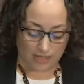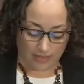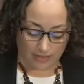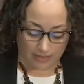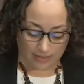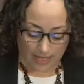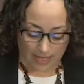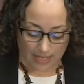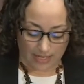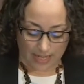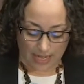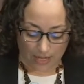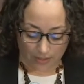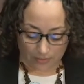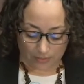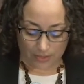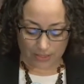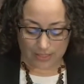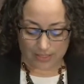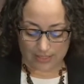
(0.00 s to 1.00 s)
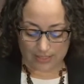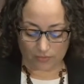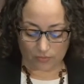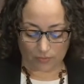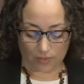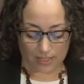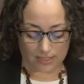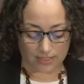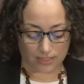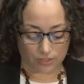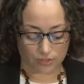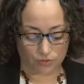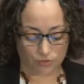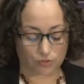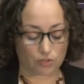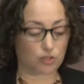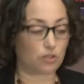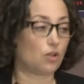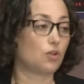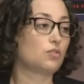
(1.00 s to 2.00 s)
that equity and civil rights issues
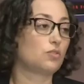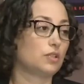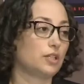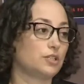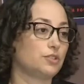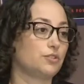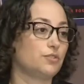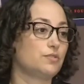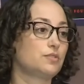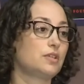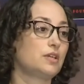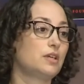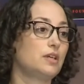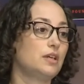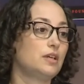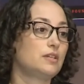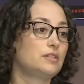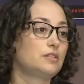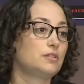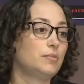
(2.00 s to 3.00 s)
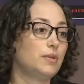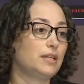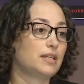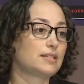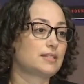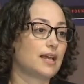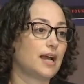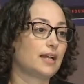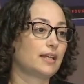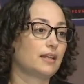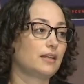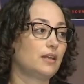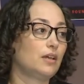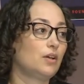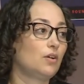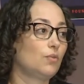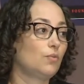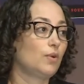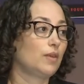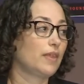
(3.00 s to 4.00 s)
are local issues to be decided
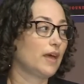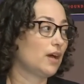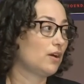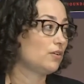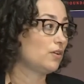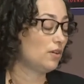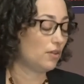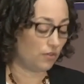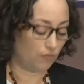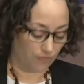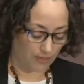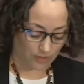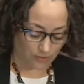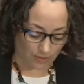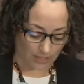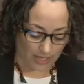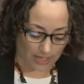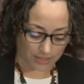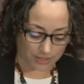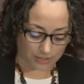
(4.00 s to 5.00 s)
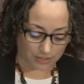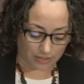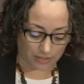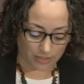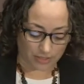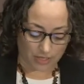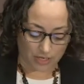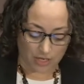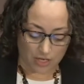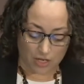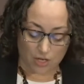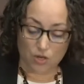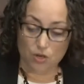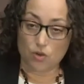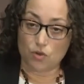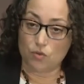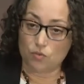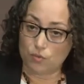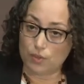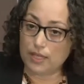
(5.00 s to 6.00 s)
without federal action.
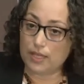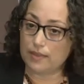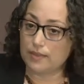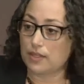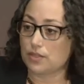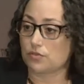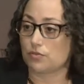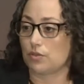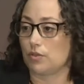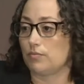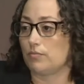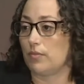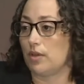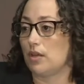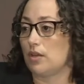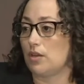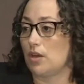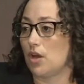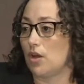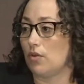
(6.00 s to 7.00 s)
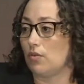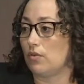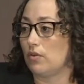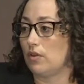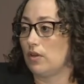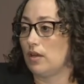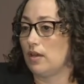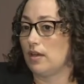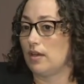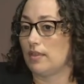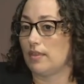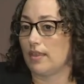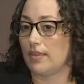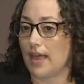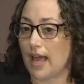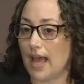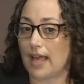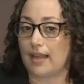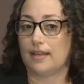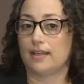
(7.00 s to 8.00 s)
We in this room know that
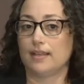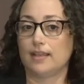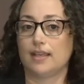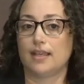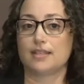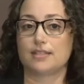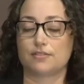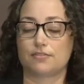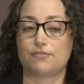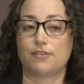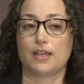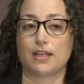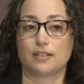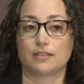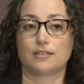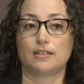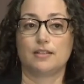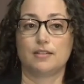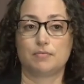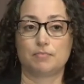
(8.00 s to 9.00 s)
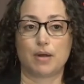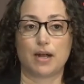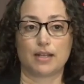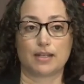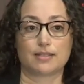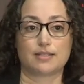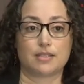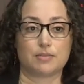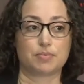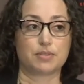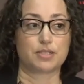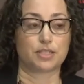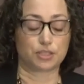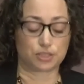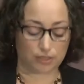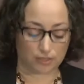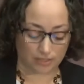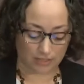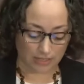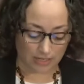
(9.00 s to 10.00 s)
that is a failed policy
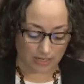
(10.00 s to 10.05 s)
position.